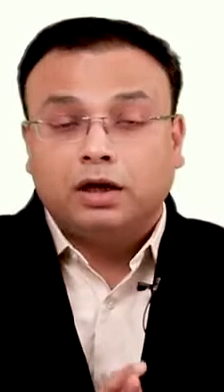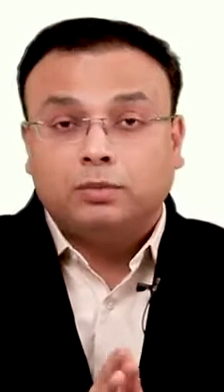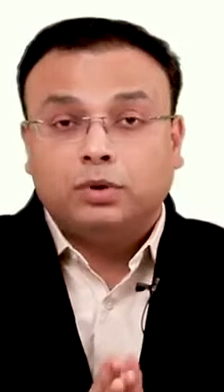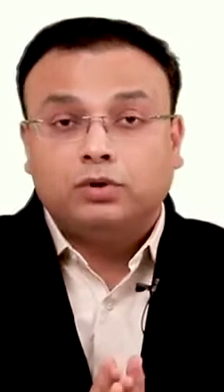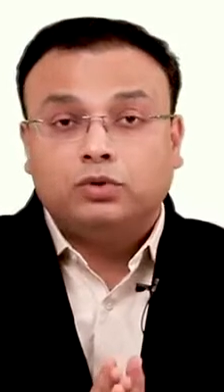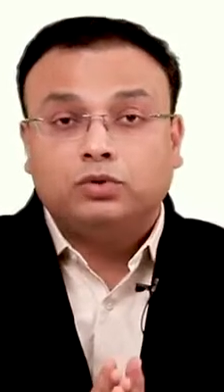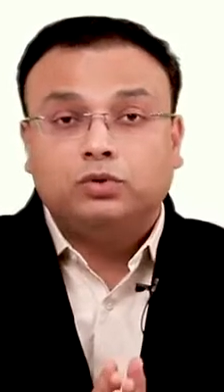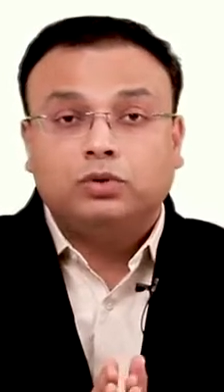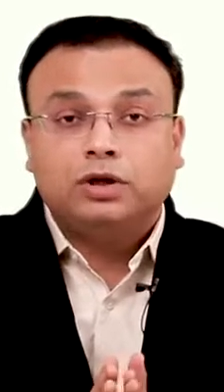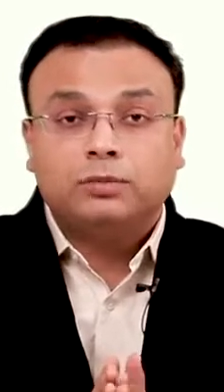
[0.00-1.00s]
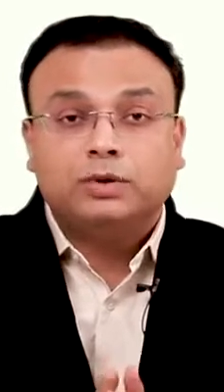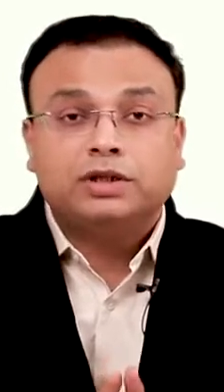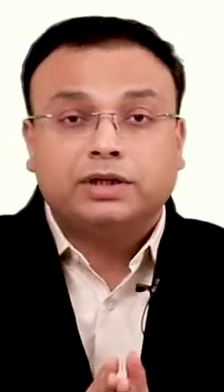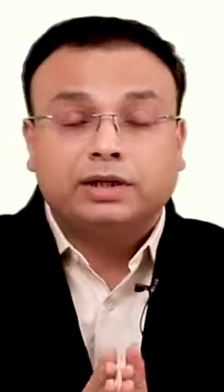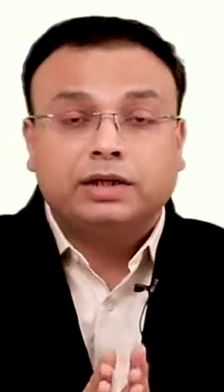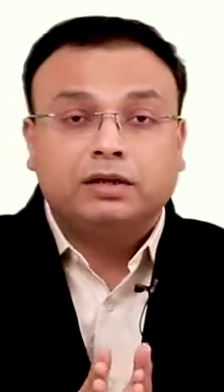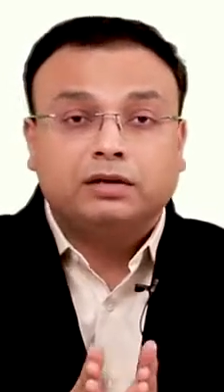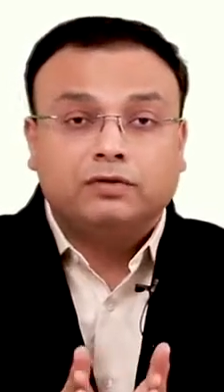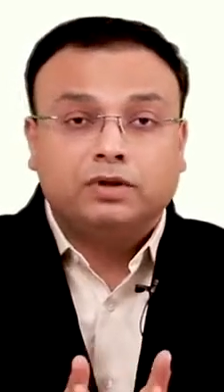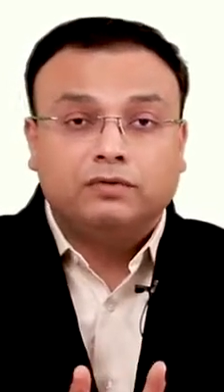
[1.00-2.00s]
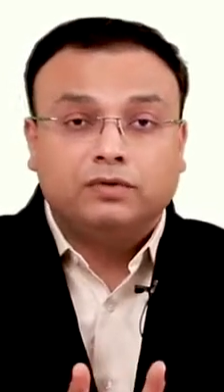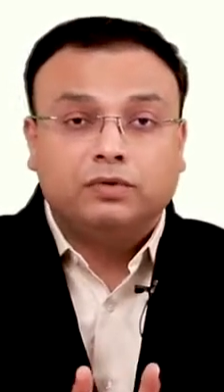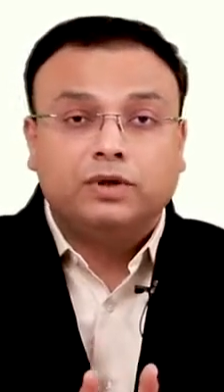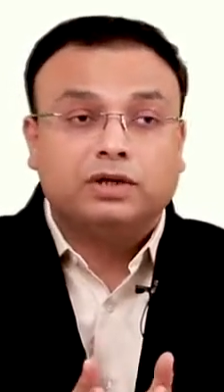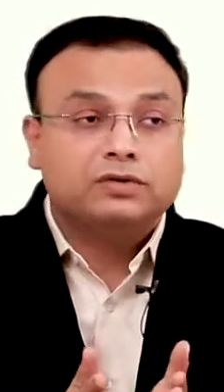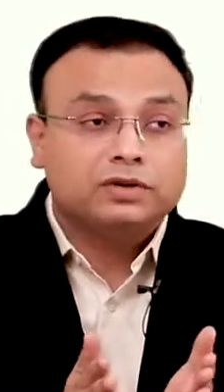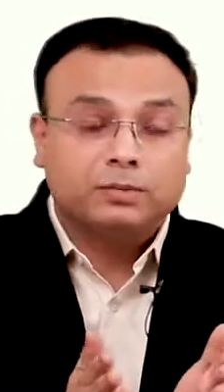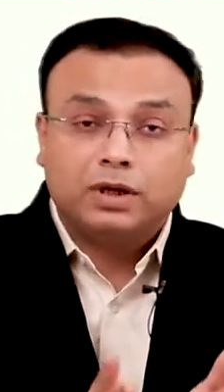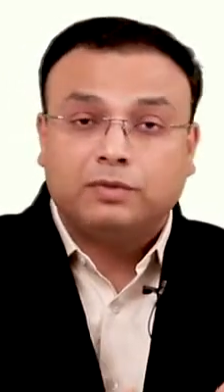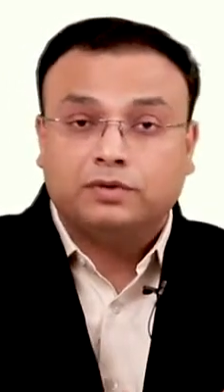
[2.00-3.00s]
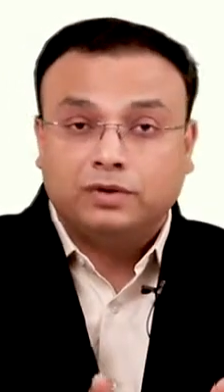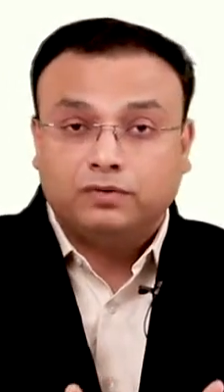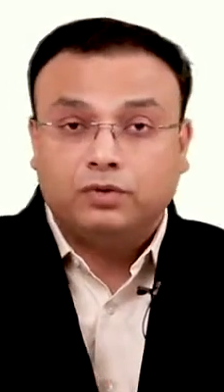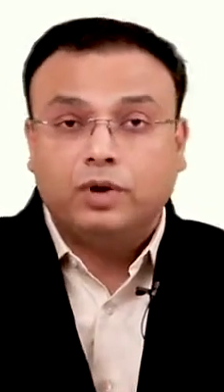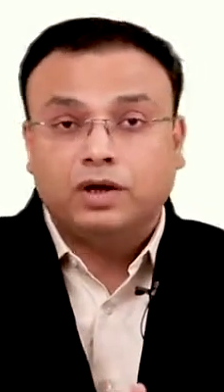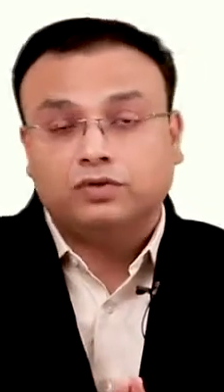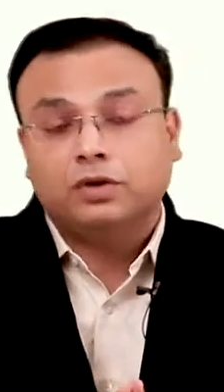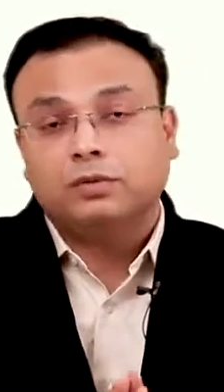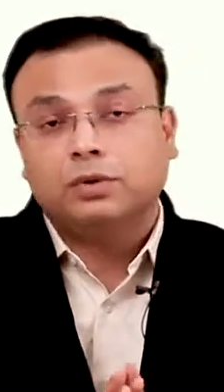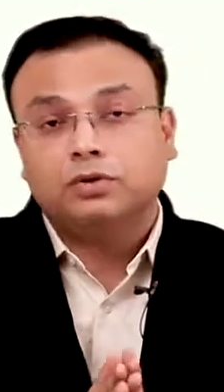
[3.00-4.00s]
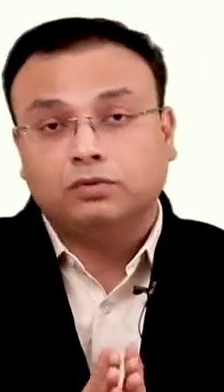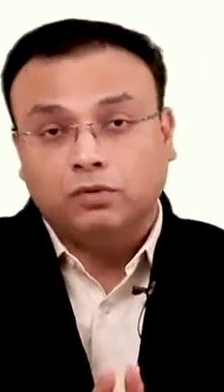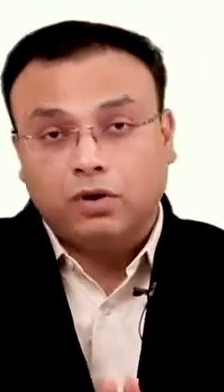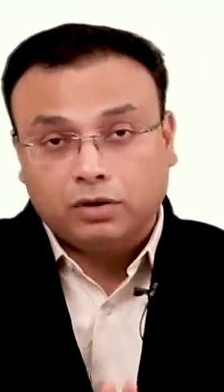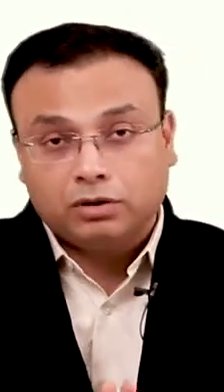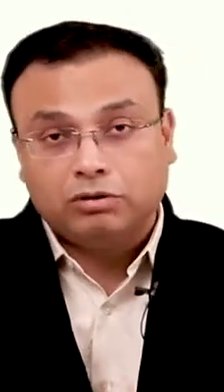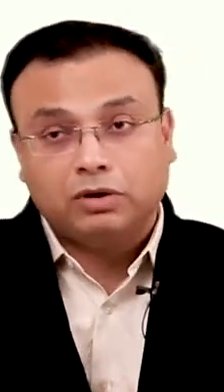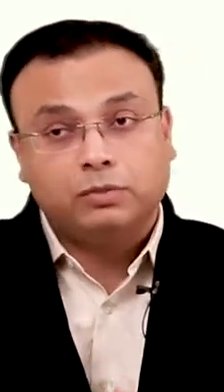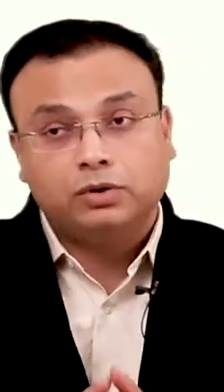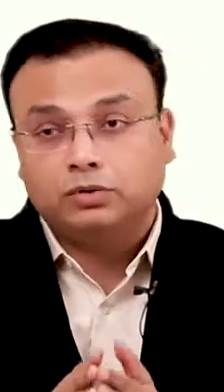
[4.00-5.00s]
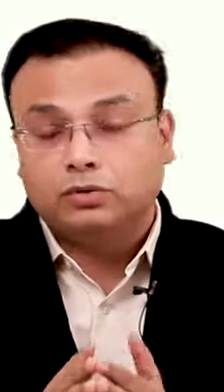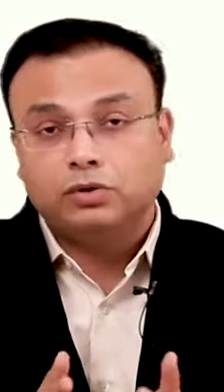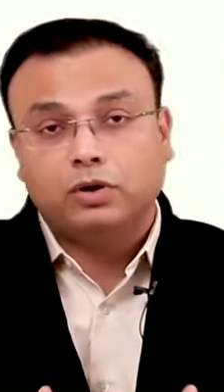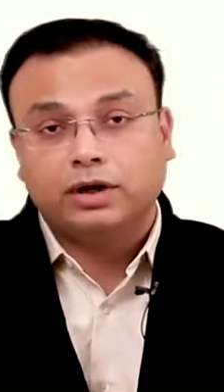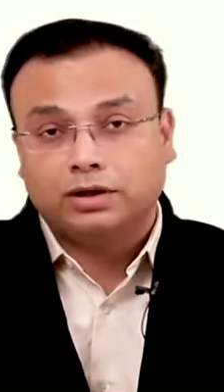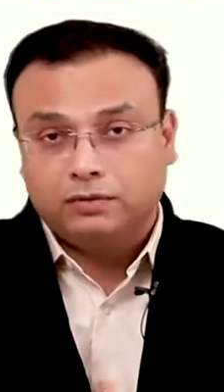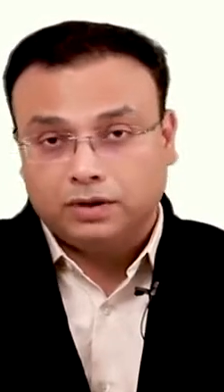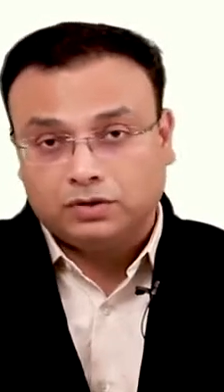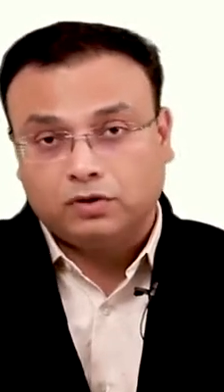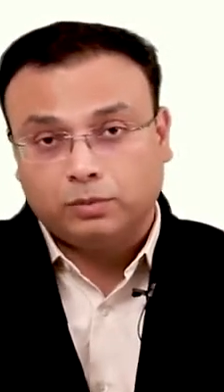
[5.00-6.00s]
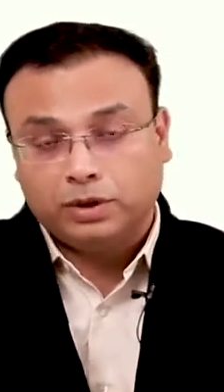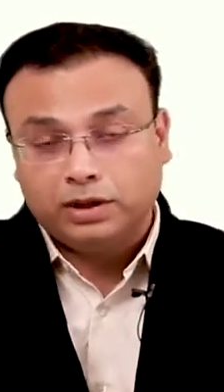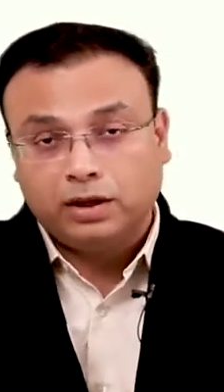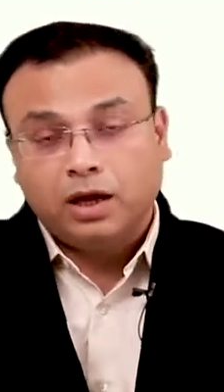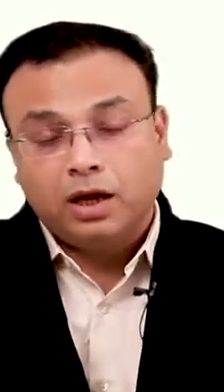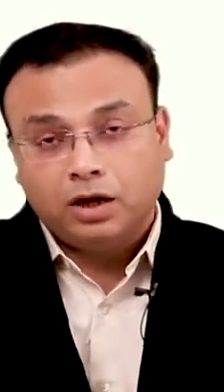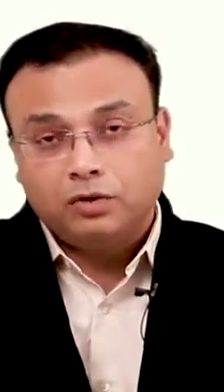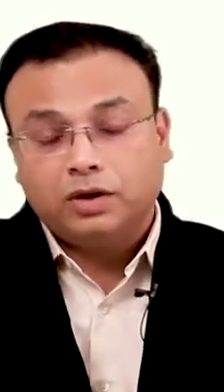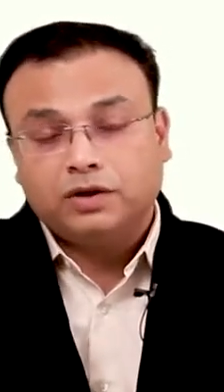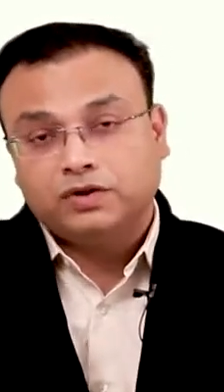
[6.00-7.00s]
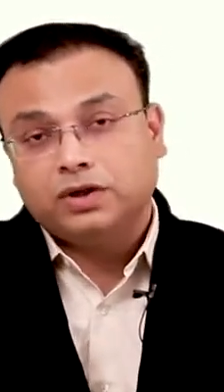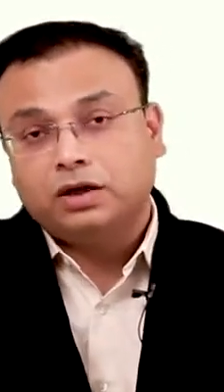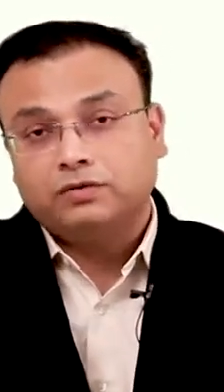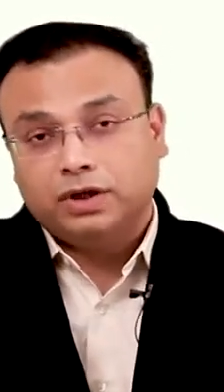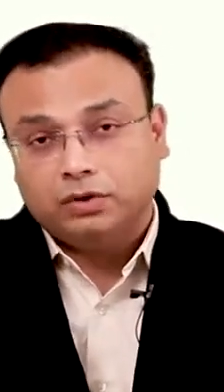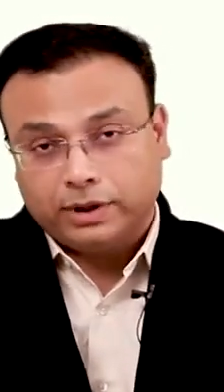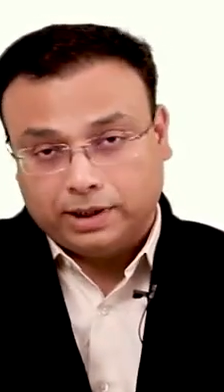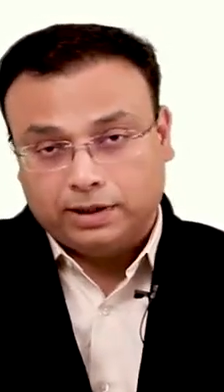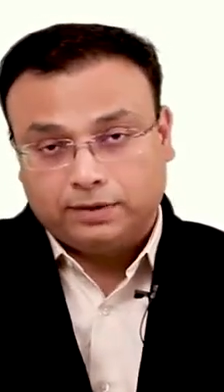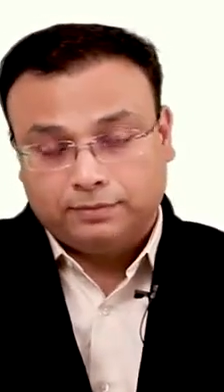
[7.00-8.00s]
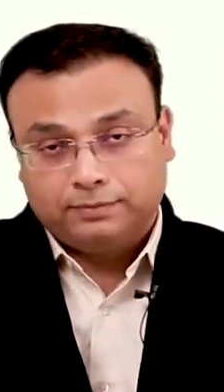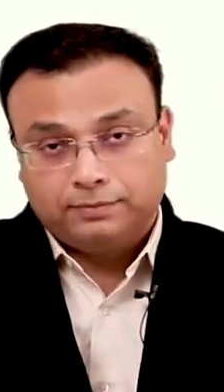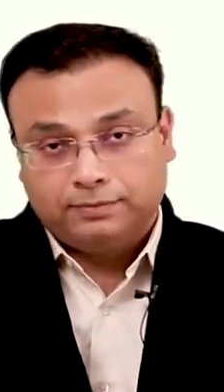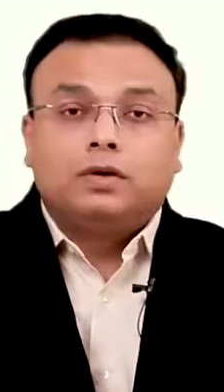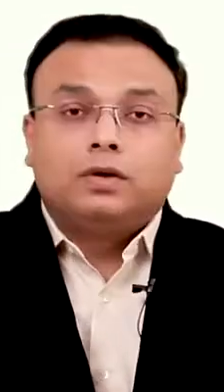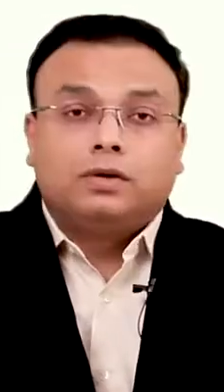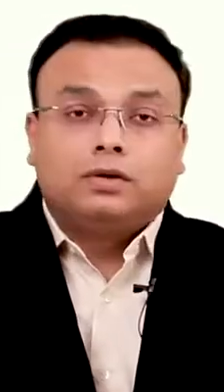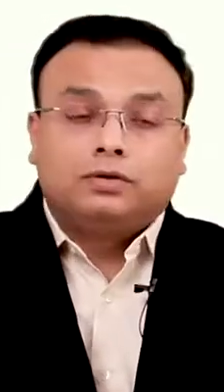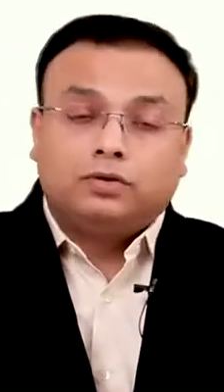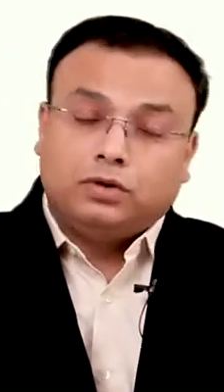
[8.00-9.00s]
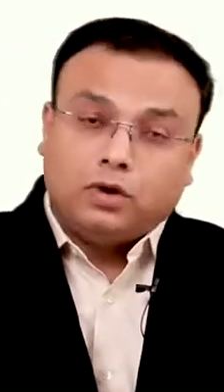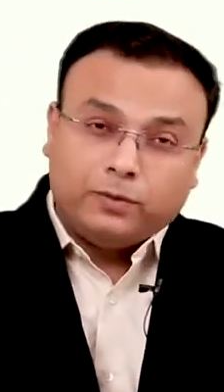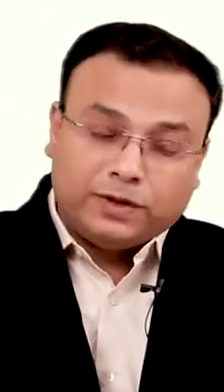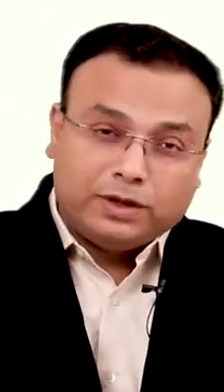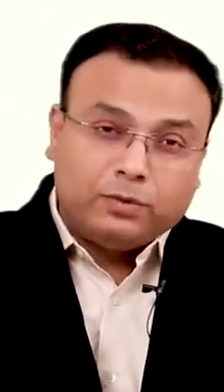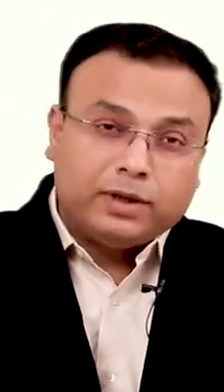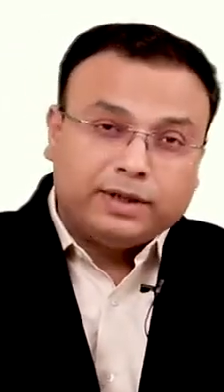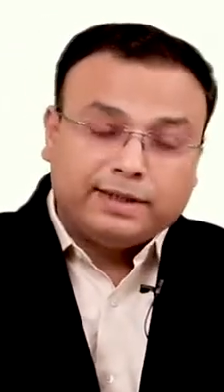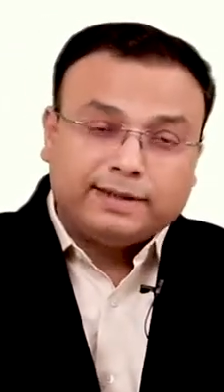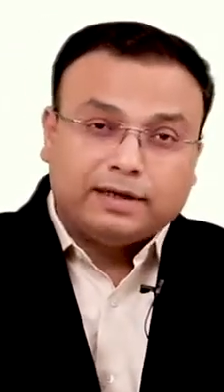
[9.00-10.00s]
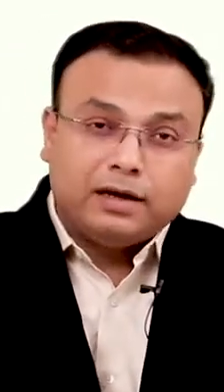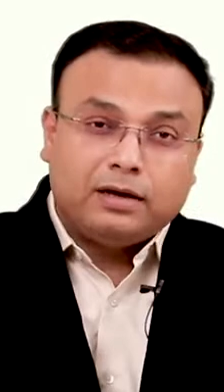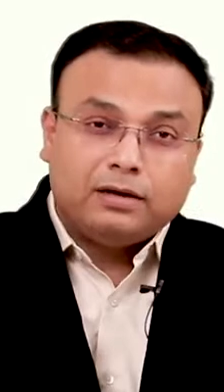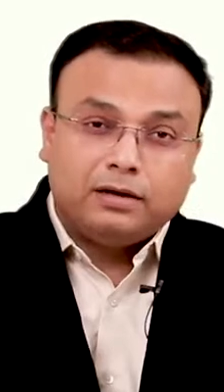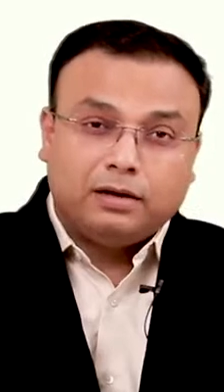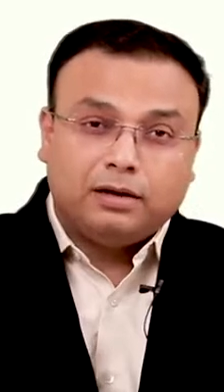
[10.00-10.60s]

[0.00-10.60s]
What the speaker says: able to immediately, within few days or sometimes within few hours, you are able to walk, you are able to do your activities normally, and you are discharged very quickly. So the obvious advantages are